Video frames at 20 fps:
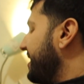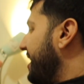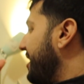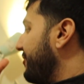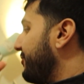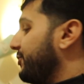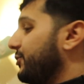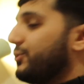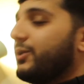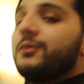
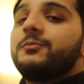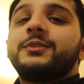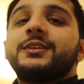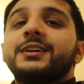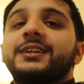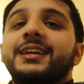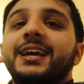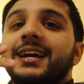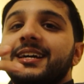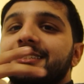If you want me
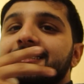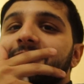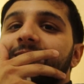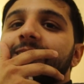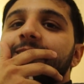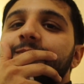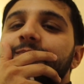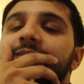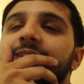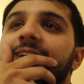to cancel
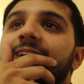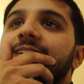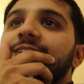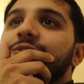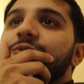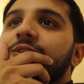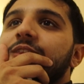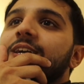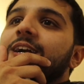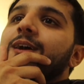it
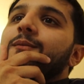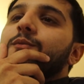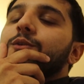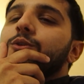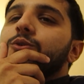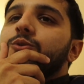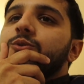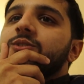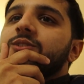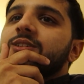because you think I'm
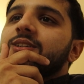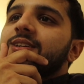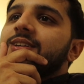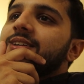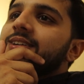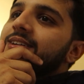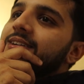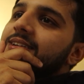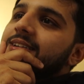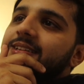gonna lose?
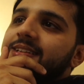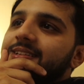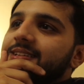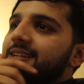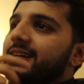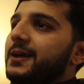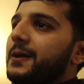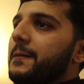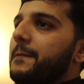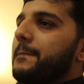No, it's
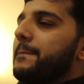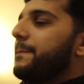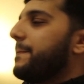haram.